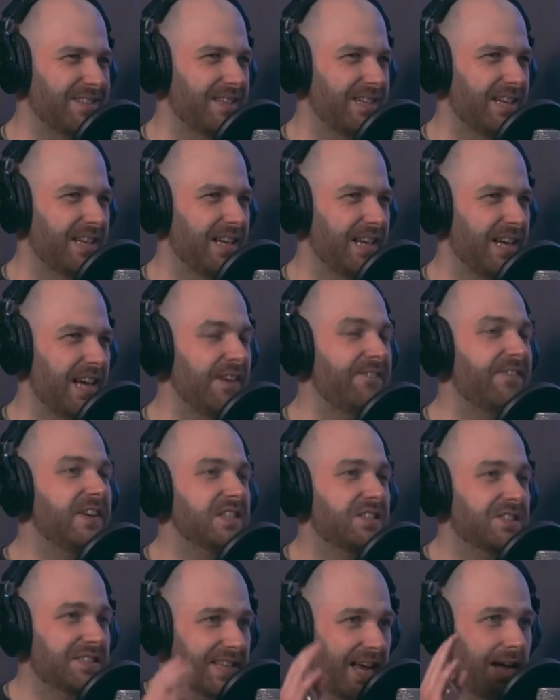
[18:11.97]
No, it's about if any it
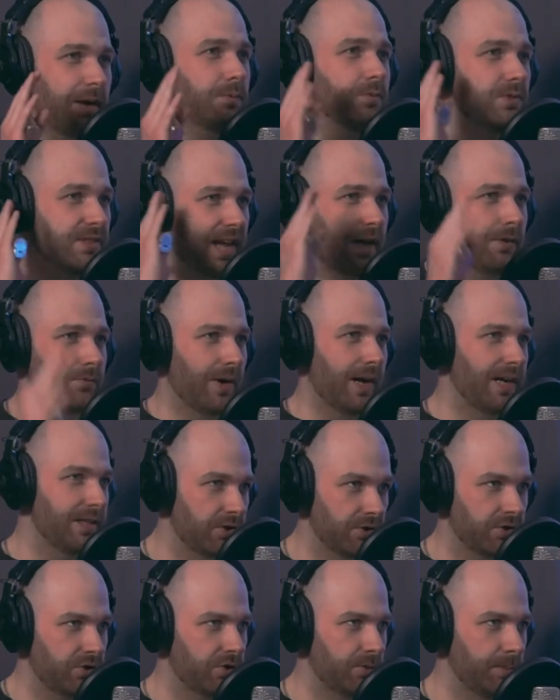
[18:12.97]
discussion. sounds
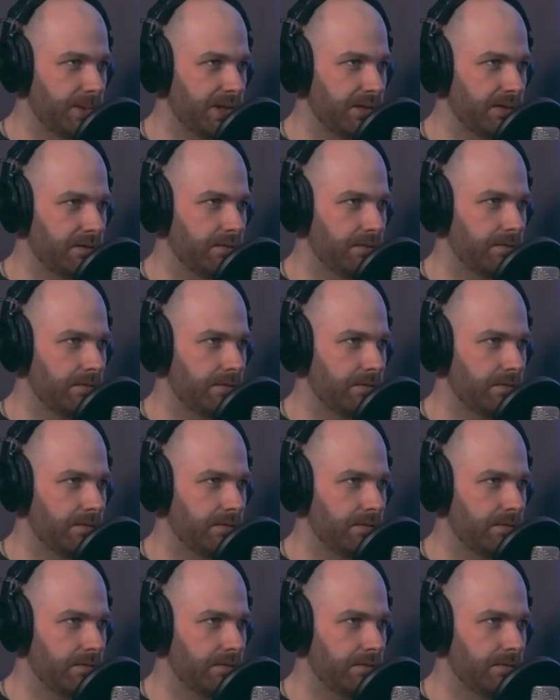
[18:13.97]
outrageous to me.